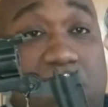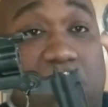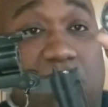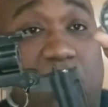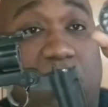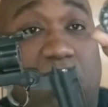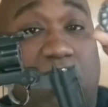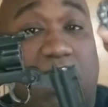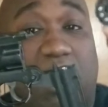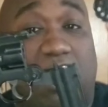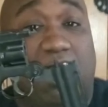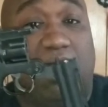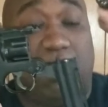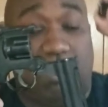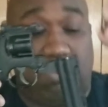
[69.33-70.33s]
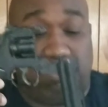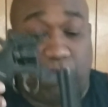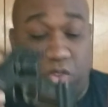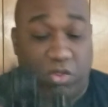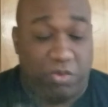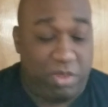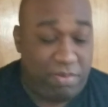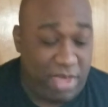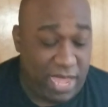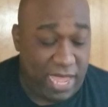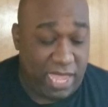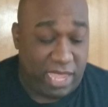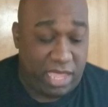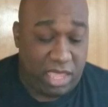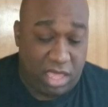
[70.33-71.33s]
you know, rotary
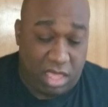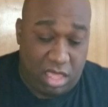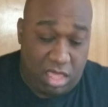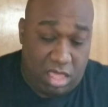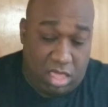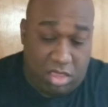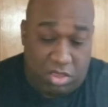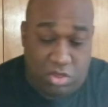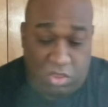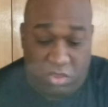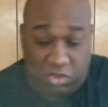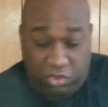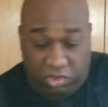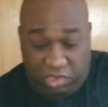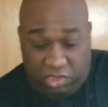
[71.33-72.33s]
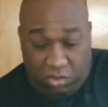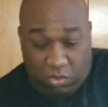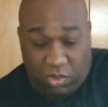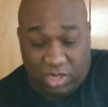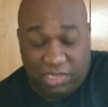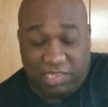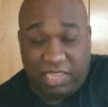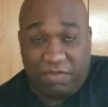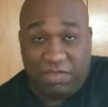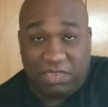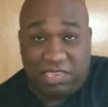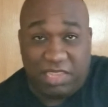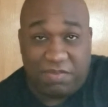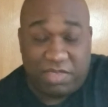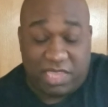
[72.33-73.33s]
mag, you know, uses the
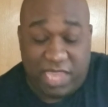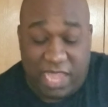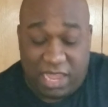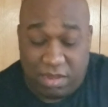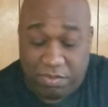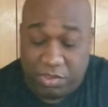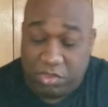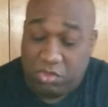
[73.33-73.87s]
177 caliber.